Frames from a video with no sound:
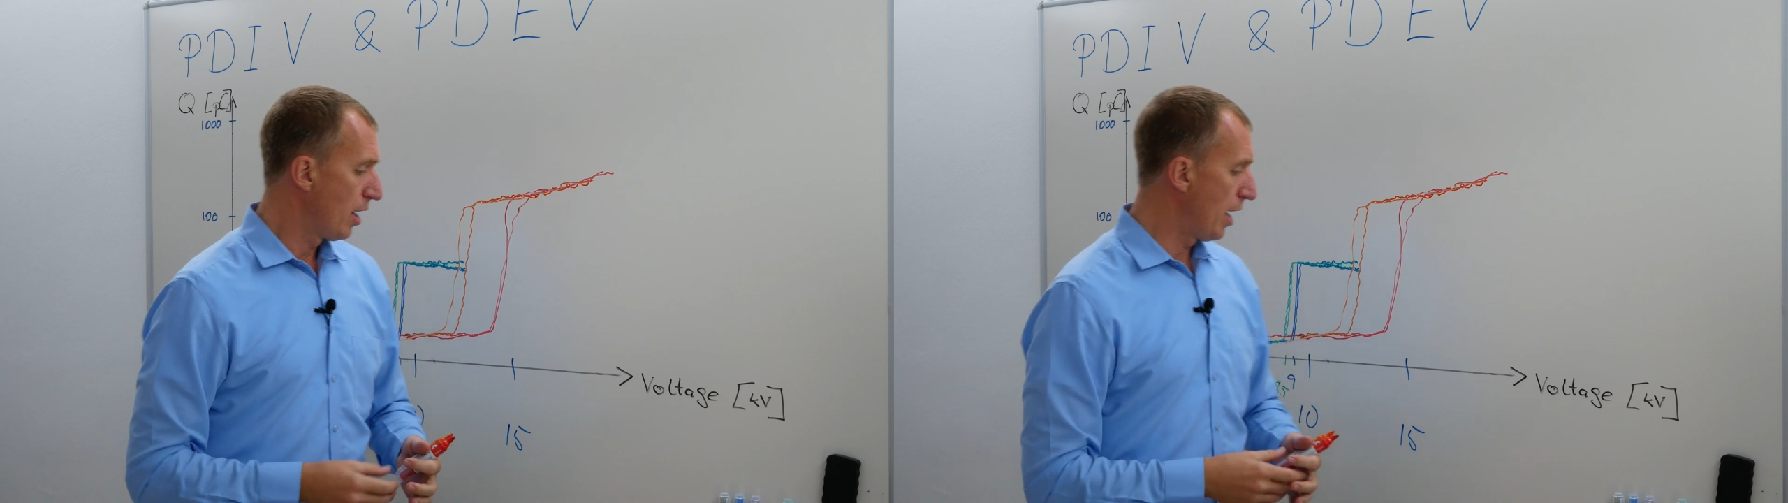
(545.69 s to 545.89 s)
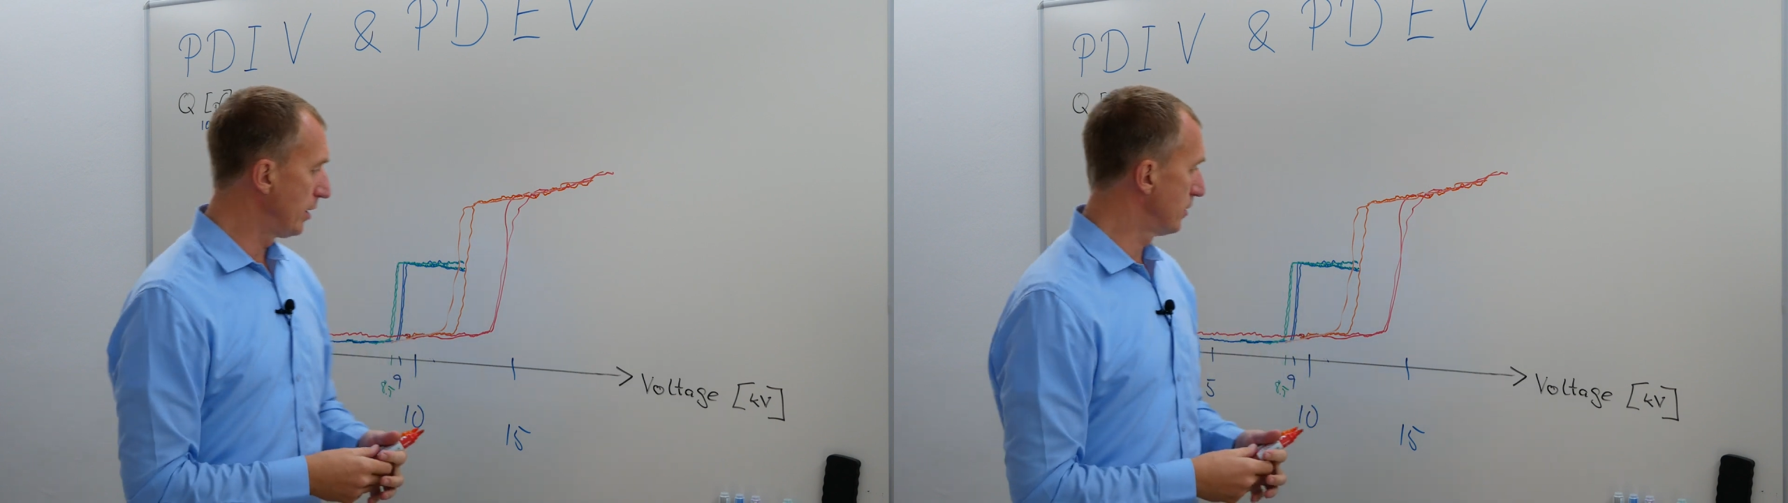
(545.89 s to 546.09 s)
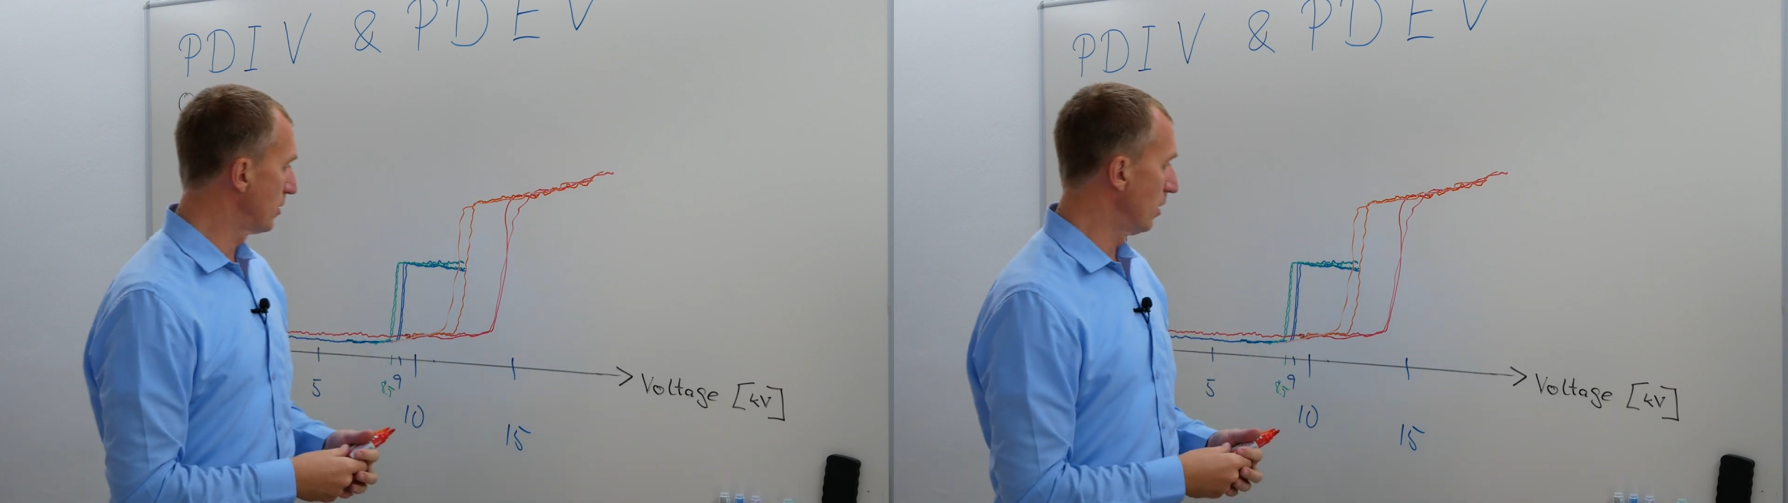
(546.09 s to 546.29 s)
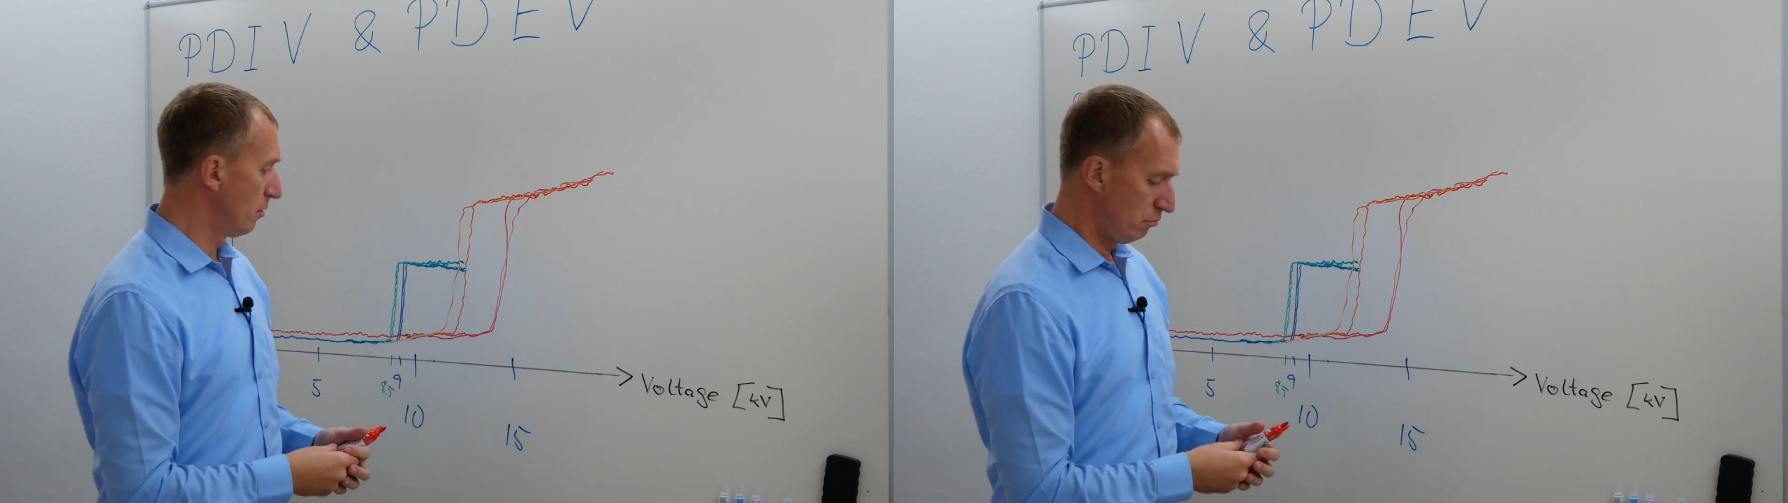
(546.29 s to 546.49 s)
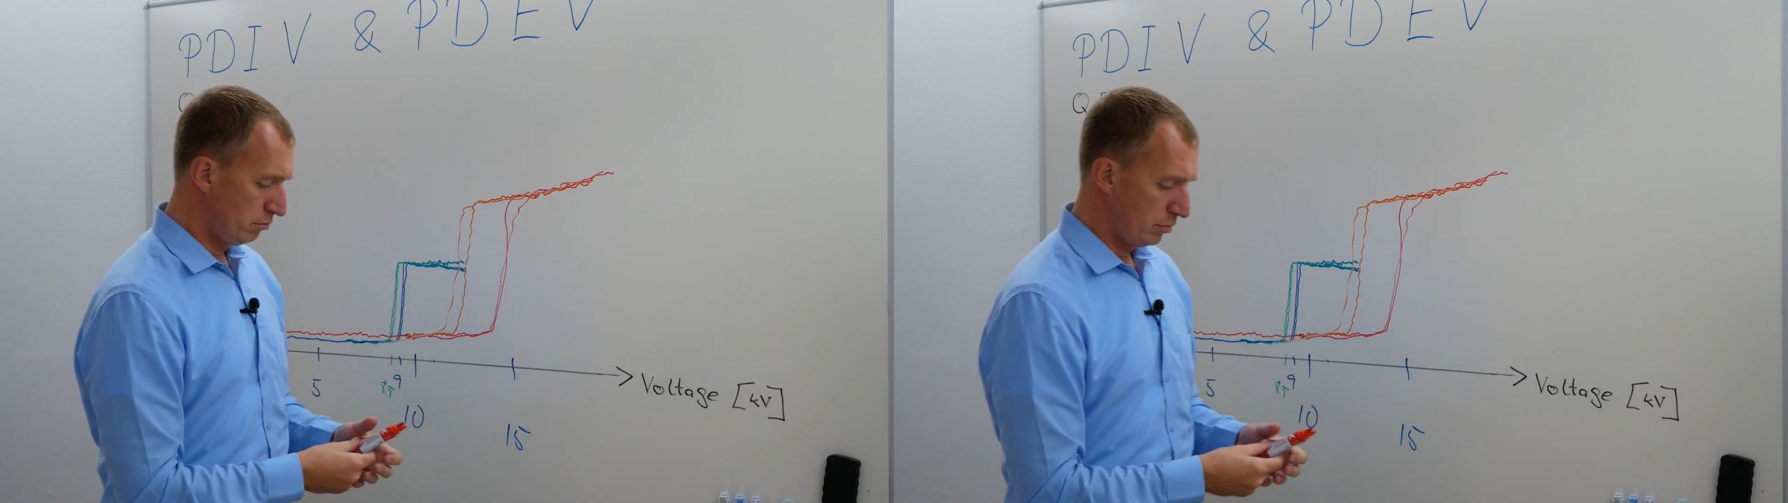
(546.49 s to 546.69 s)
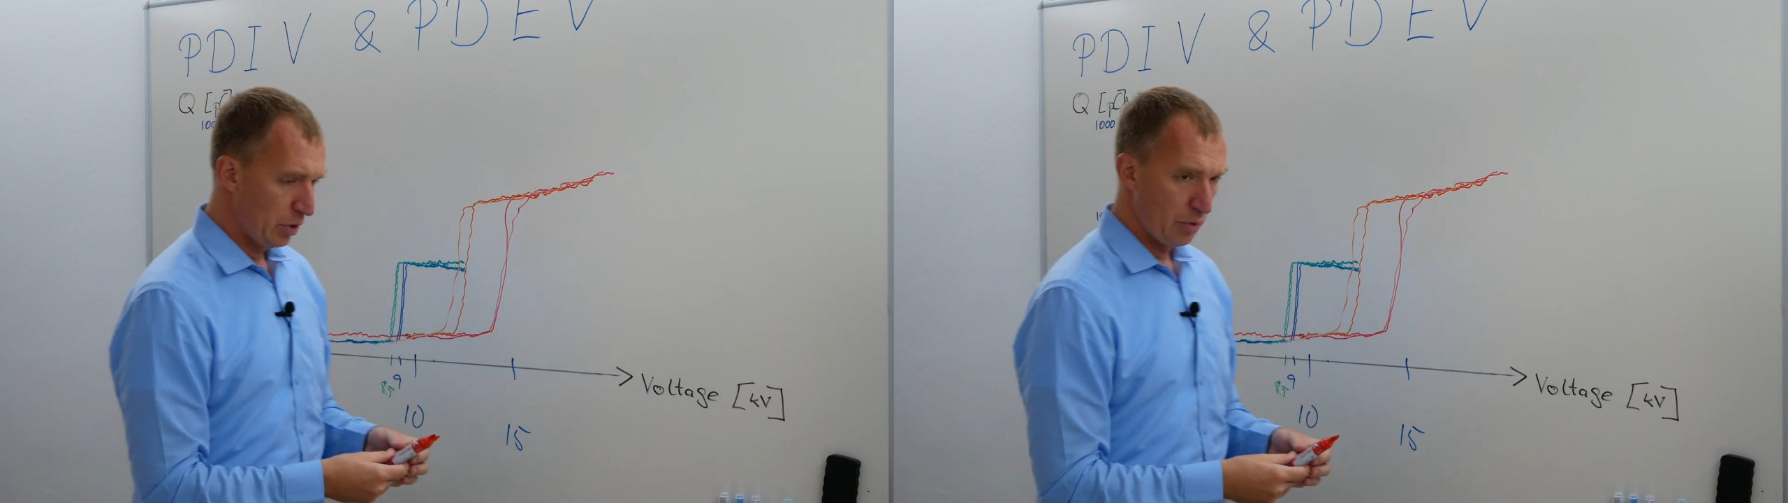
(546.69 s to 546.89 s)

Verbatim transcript: And um,